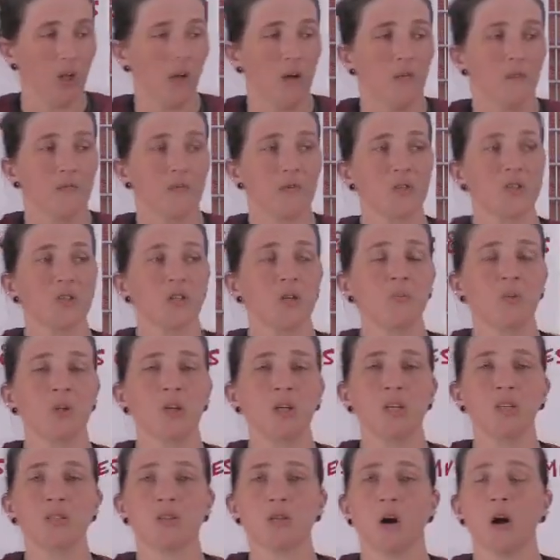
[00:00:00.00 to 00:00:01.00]

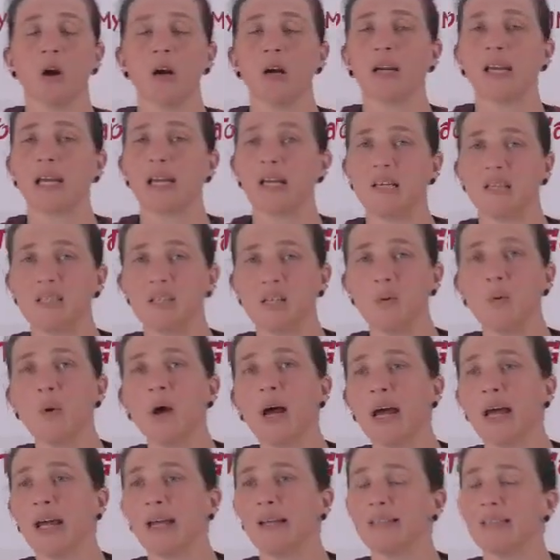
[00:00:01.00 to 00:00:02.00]
Facsimiles are an easy
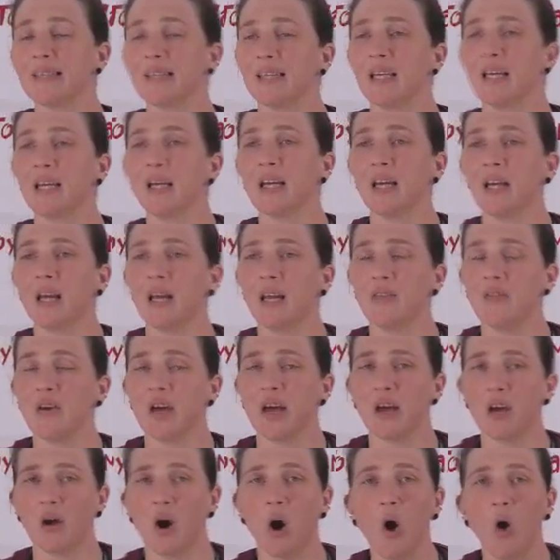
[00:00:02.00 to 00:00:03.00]
way to get
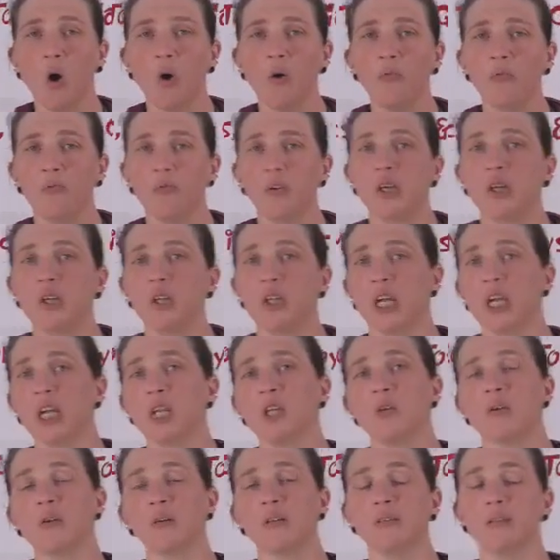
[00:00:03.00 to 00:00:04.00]
that whole field in
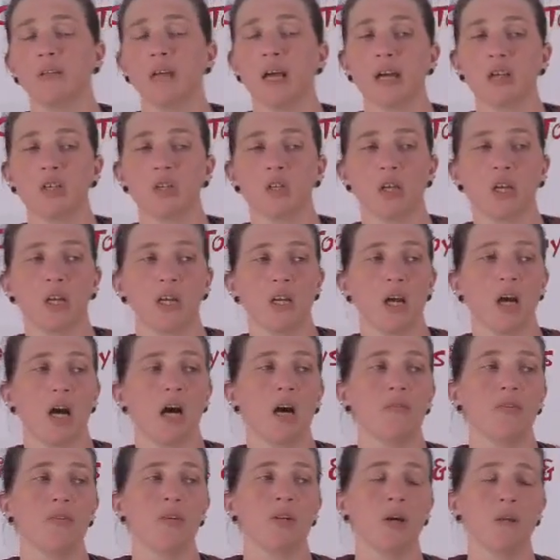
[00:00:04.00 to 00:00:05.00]
your collection
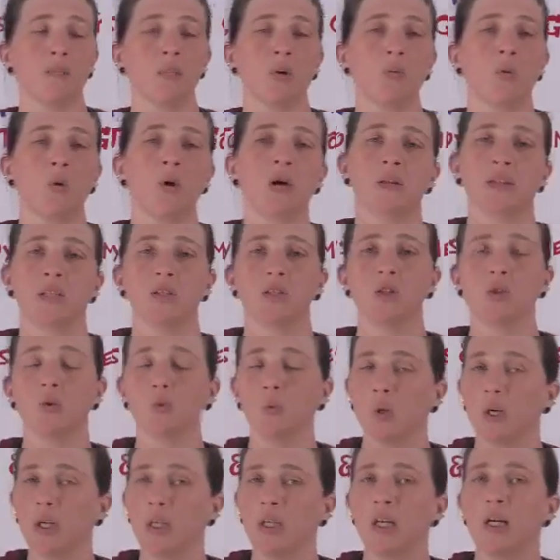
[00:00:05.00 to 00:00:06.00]
of a #1 that you
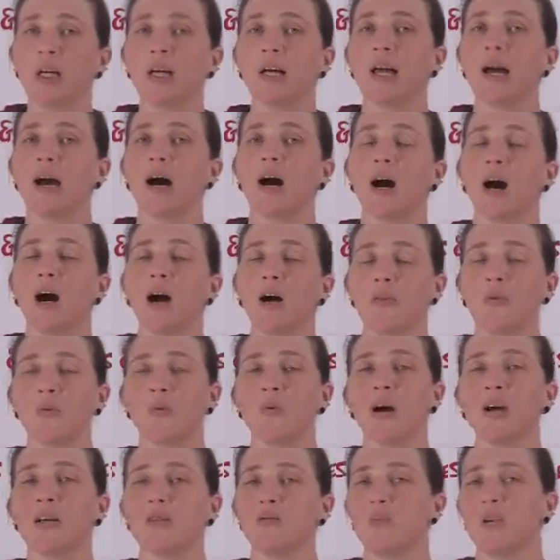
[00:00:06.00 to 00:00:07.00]
would not
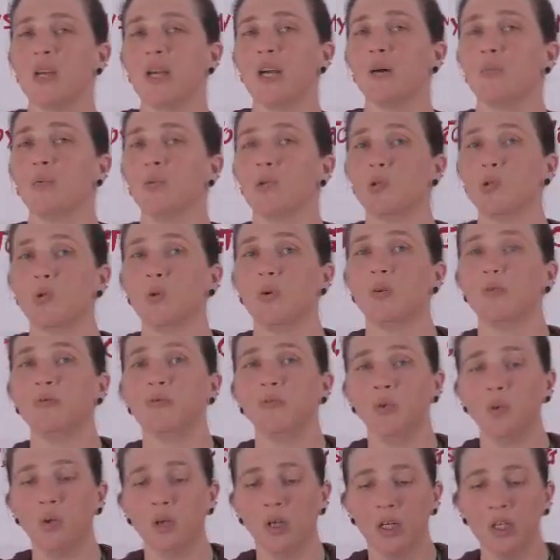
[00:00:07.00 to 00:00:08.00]
otherwise be able to
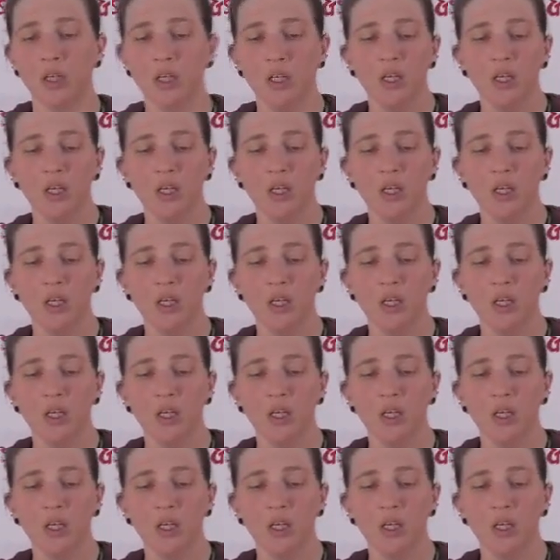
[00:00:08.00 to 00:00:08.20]
afford,